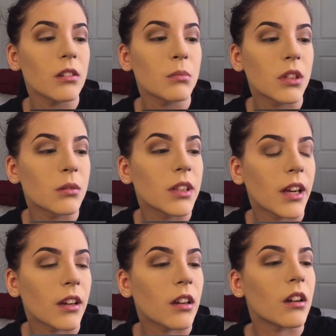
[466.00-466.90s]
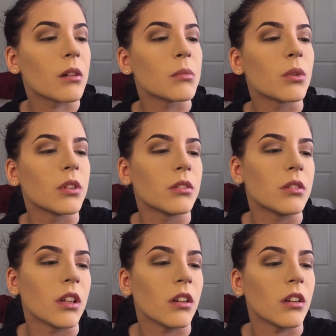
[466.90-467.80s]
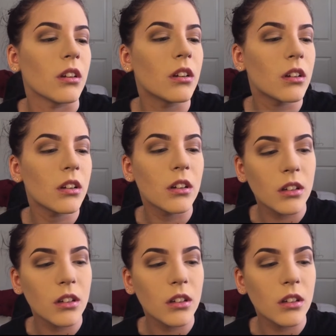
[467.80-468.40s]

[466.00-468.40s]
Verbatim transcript: that I'm done with that, I'm going to take